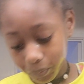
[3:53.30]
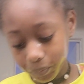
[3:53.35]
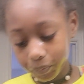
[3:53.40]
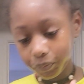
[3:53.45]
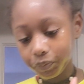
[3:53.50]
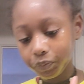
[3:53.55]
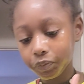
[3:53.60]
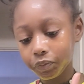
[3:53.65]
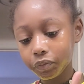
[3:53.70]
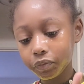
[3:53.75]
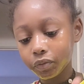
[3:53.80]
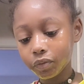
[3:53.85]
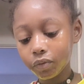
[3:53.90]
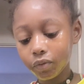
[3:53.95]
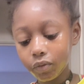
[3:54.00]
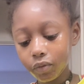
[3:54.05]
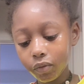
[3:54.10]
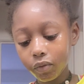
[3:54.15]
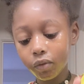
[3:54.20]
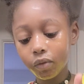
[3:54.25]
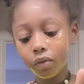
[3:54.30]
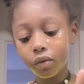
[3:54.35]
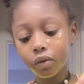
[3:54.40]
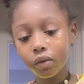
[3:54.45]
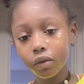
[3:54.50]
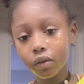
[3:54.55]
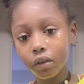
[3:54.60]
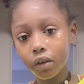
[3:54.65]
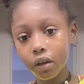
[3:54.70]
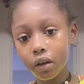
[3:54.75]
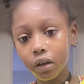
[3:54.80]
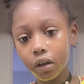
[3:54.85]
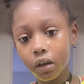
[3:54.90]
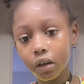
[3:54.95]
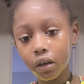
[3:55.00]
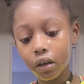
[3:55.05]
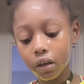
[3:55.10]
Nobody speaks.